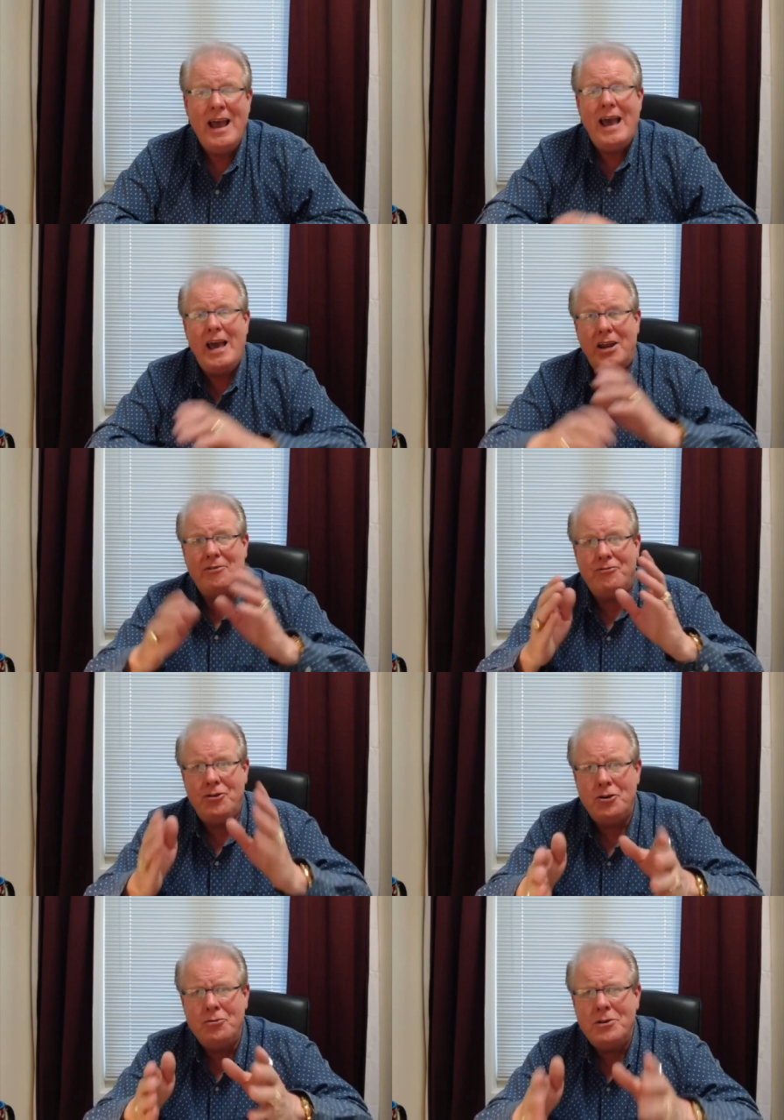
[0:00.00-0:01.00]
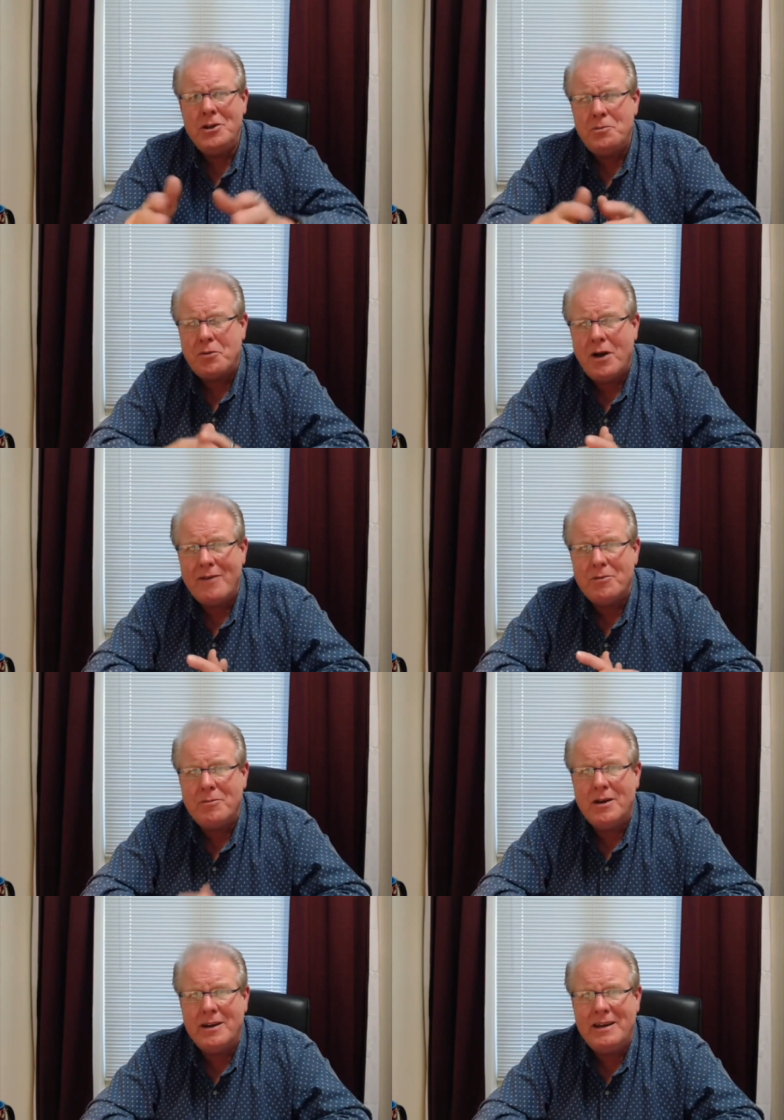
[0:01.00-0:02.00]
And if you need private
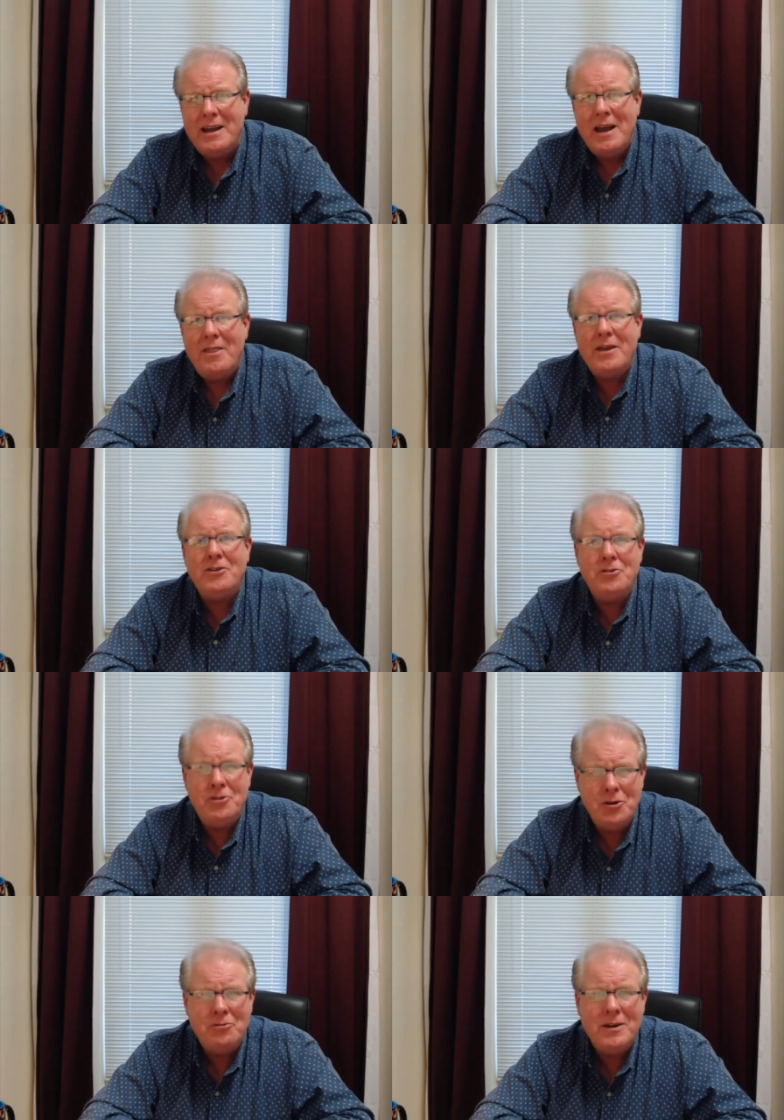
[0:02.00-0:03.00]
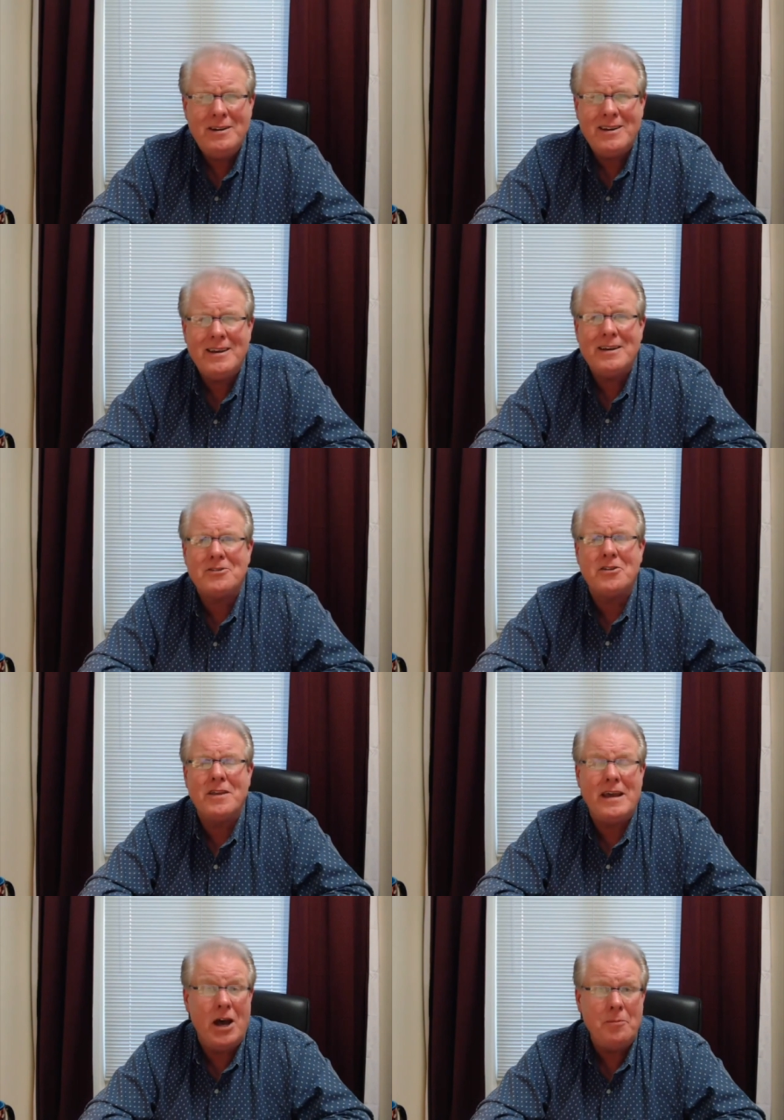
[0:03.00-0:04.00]
money, then you need to get to
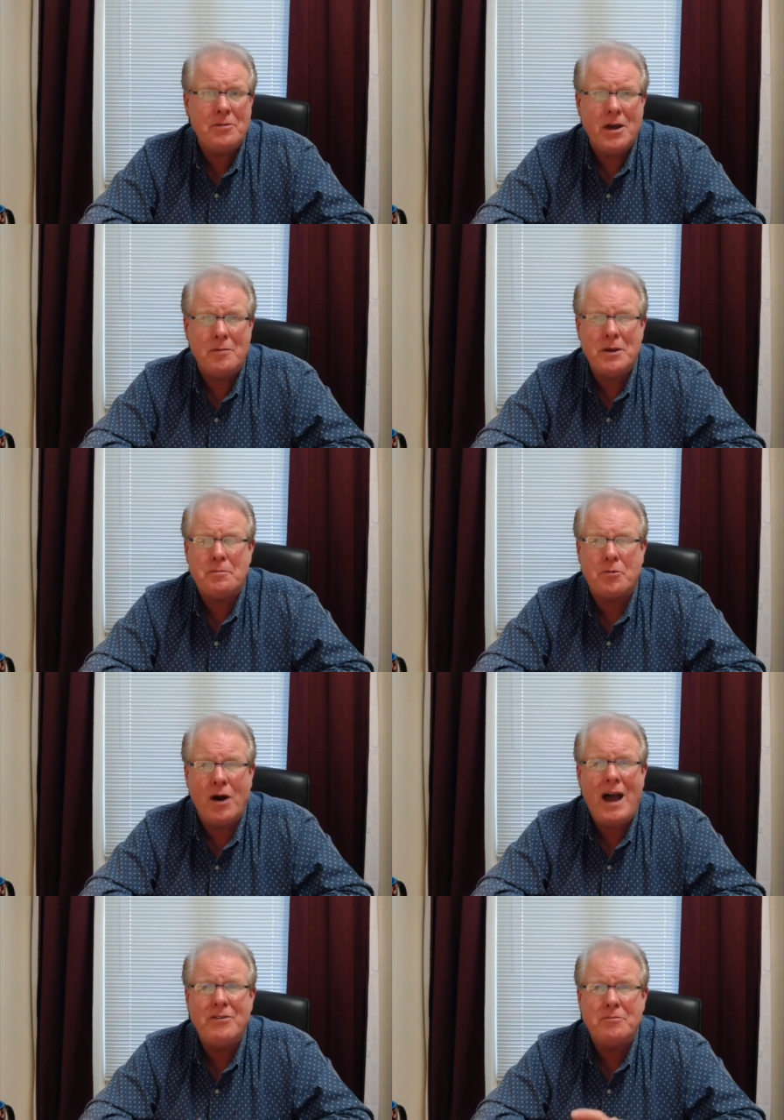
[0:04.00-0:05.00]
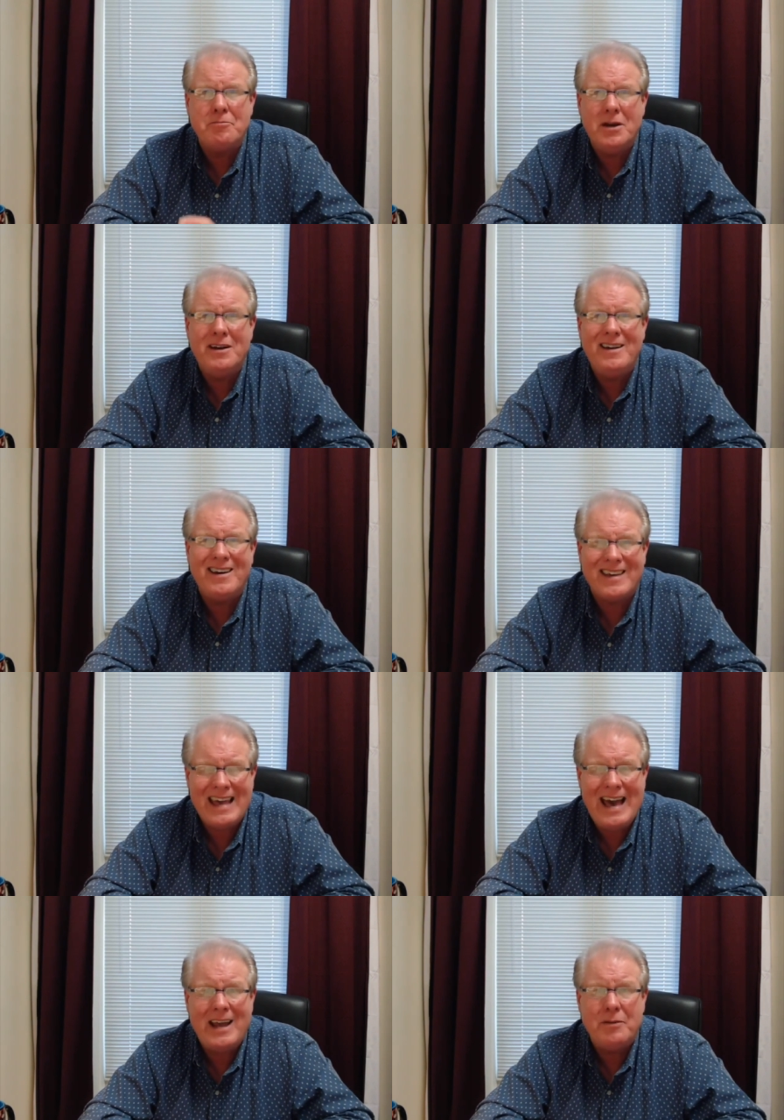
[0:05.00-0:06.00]
the upcoming Private Money
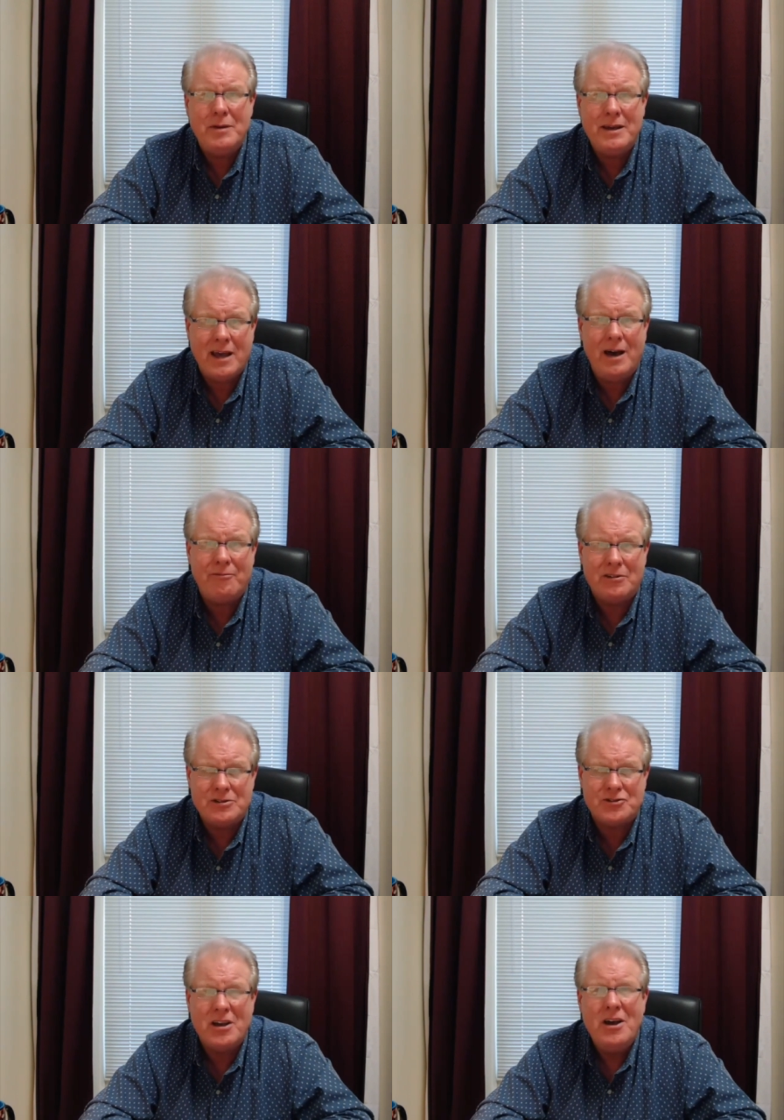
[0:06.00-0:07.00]
Academy Conference.